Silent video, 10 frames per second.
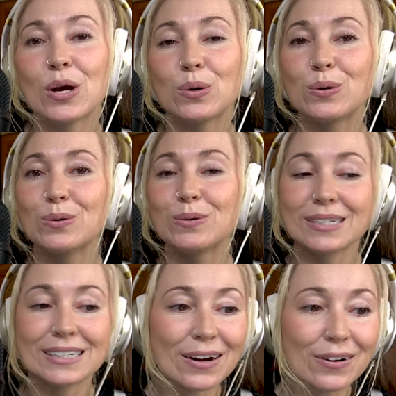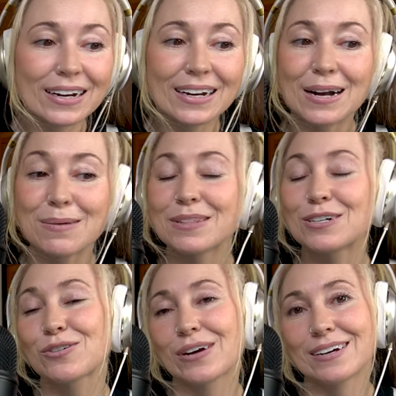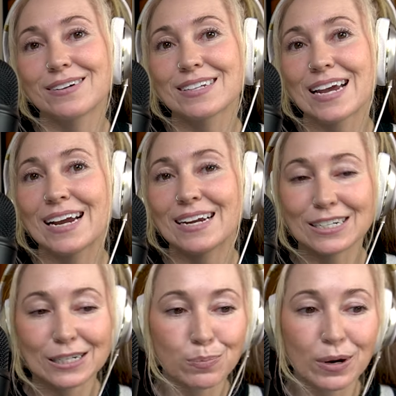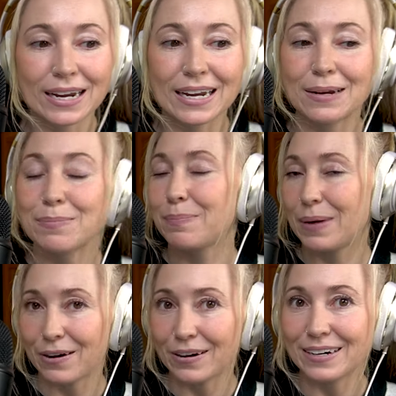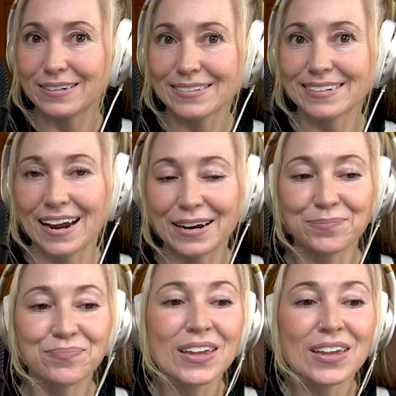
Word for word: who's tearing up the trails and just breaking barriers, okay?